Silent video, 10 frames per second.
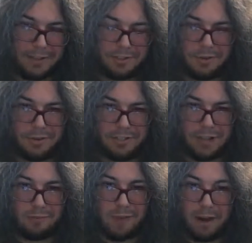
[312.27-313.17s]
so you can
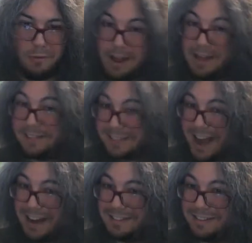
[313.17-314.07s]
tell right away it's
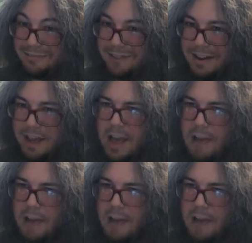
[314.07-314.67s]
kind of different,